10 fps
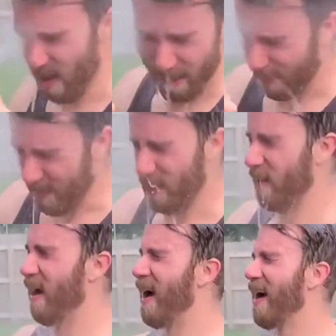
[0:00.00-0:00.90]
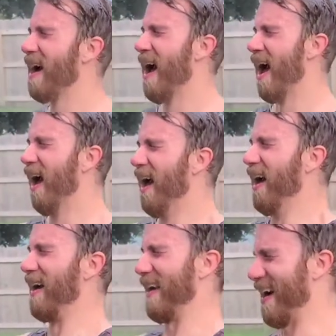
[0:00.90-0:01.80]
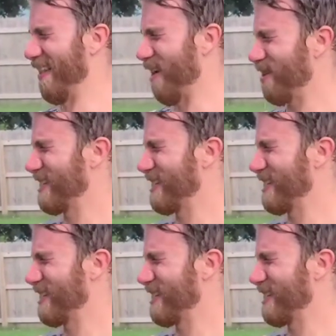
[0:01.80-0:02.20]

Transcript: oh, yeah, that was